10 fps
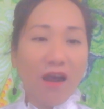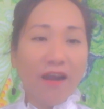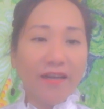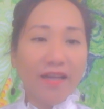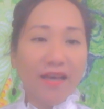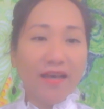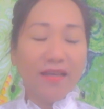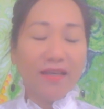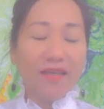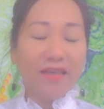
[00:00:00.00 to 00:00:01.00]
art
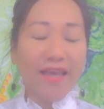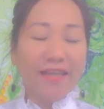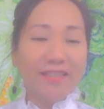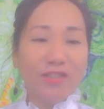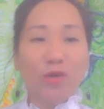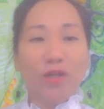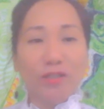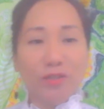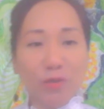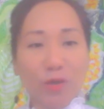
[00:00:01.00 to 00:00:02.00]
and its
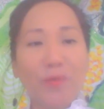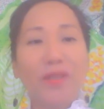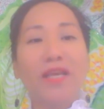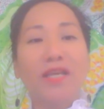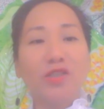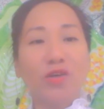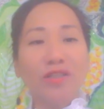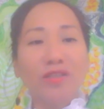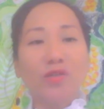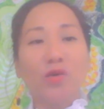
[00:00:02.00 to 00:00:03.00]
role to
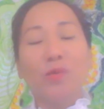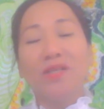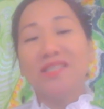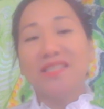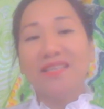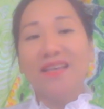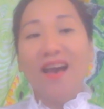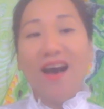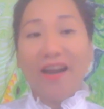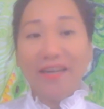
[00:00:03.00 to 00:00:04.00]
communication. So we see
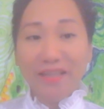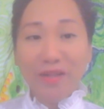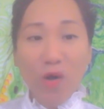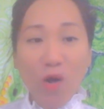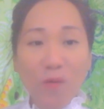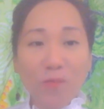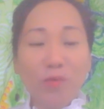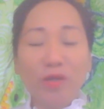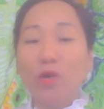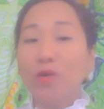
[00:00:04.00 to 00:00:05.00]
art in the home.
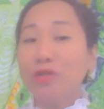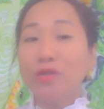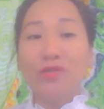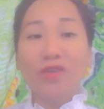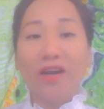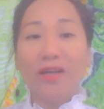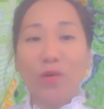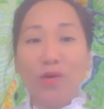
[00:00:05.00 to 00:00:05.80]
We don't use art